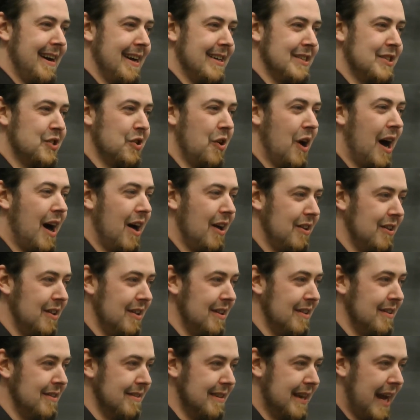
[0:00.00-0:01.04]
So
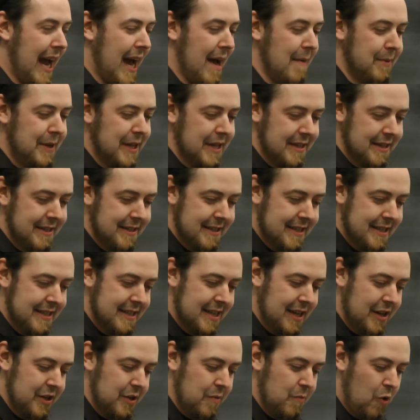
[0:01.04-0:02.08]
Gab can
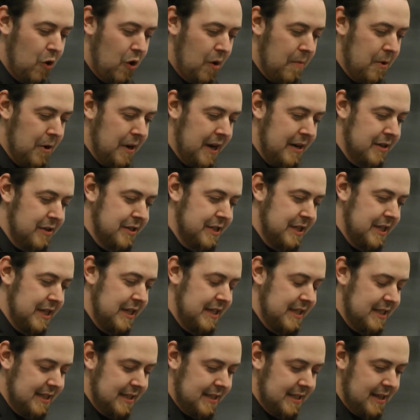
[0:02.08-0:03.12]
tell you more about Energy
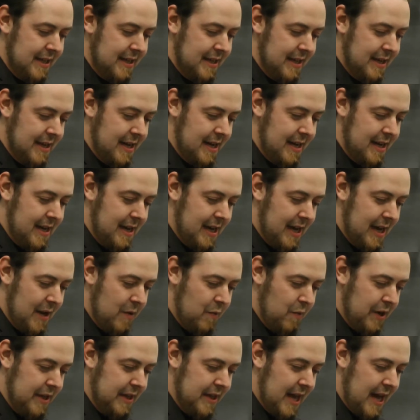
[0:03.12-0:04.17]
East
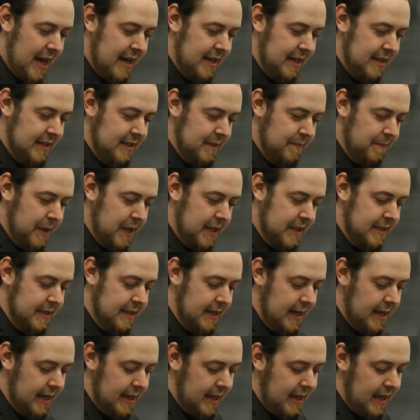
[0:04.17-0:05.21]
and what that is, but
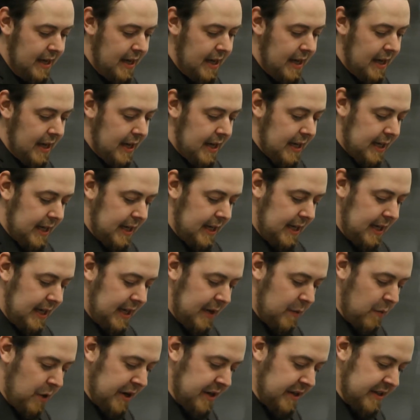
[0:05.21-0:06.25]

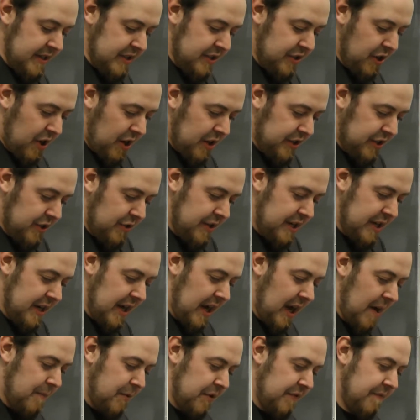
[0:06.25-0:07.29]
he went on this talk show, and in
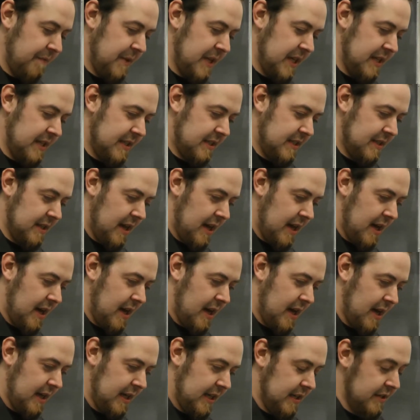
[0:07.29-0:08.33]
a couple of minutes,
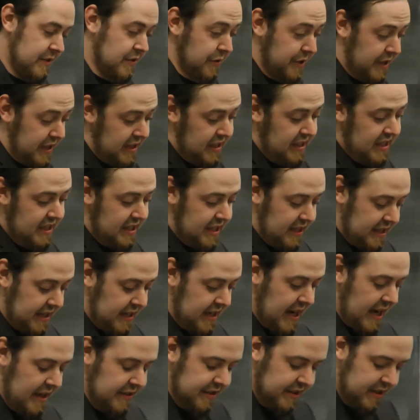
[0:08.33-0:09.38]
he
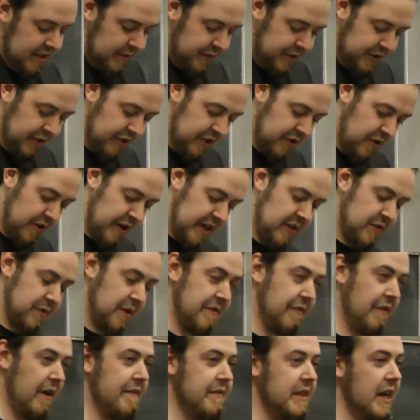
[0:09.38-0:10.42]
announced that he was going to donate
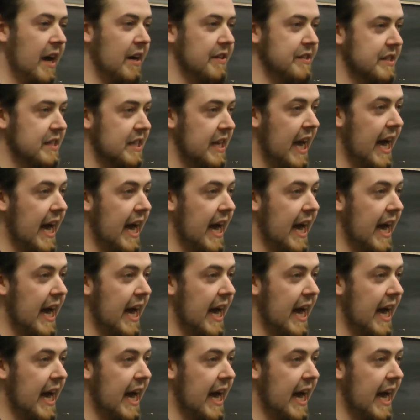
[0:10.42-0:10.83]
$25,000.